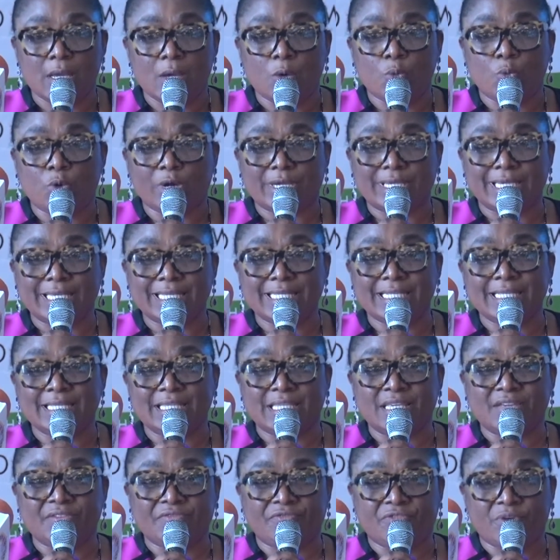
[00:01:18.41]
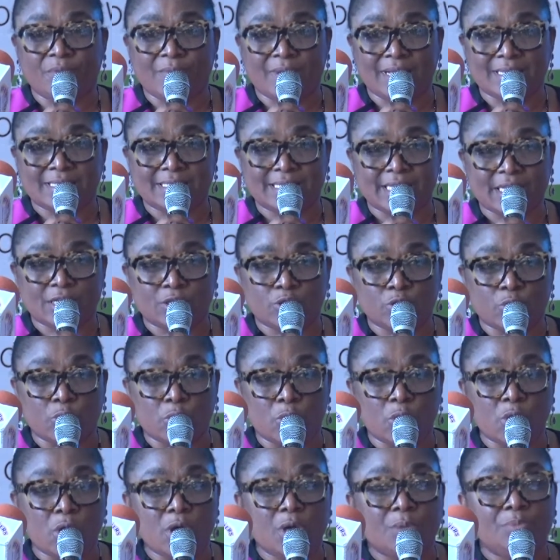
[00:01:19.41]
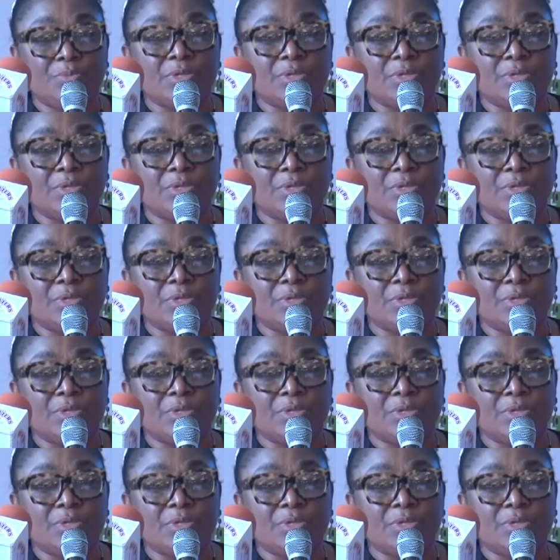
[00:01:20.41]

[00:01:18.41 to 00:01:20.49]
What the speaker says: working in the informal sector